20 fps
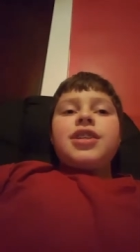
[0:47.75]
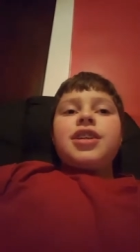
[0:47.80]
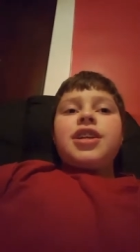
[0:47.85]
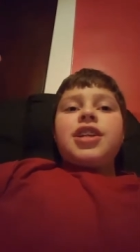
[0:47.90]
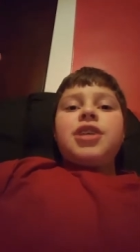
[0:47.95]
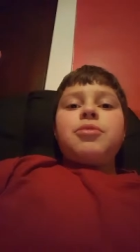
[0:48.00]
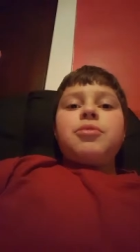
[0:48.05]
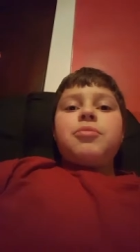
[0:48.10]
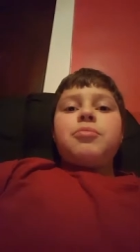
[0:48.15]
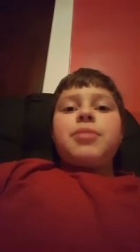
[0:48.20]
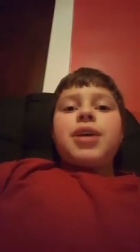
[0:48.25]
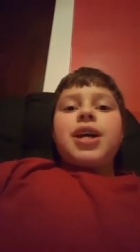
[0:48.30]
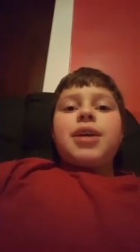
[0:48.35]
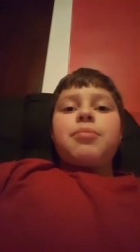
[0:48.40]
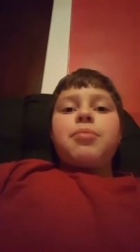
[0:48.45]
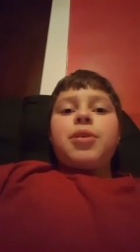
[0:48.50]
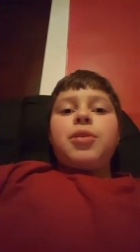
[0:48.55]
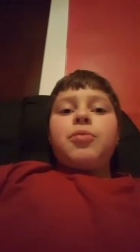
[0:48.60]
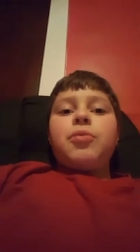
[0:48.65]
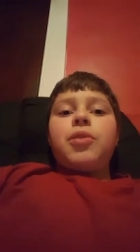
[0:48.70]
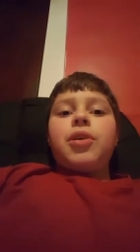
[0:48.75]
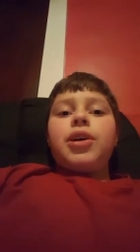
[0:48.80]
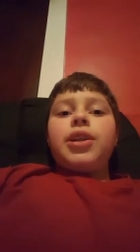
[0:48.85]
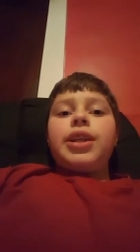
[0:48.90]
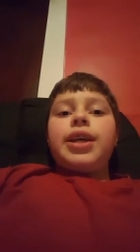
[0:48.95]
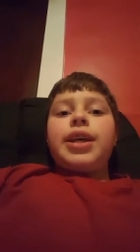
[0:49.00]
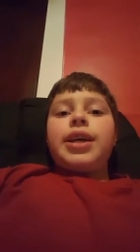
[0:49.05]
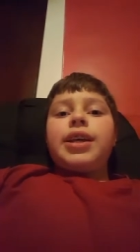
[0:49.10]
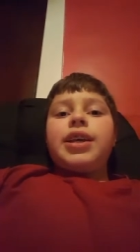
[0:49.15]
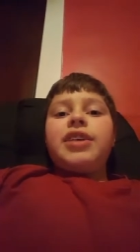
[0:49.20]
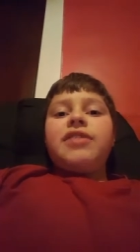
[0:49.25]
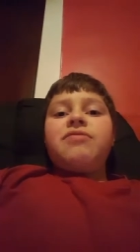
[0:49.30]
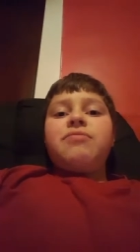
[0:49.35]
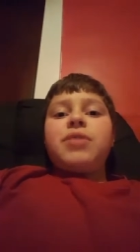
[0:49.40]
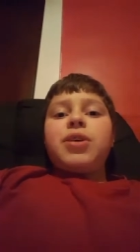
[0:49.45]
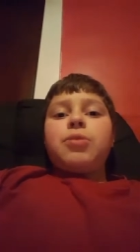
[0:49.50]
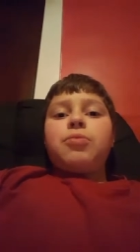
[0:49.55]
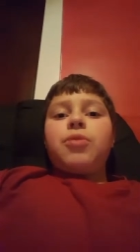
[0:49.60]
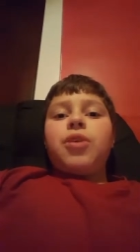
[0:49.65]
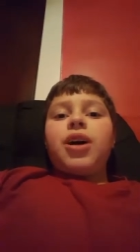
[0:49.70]
that he would make me one and give
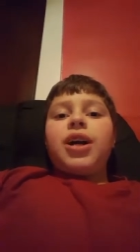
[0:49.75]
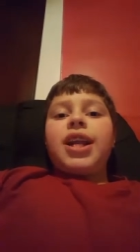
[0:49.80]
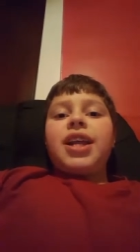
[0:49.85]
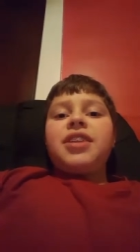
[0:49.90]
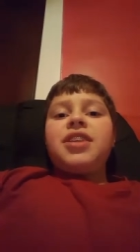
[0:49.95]
me one.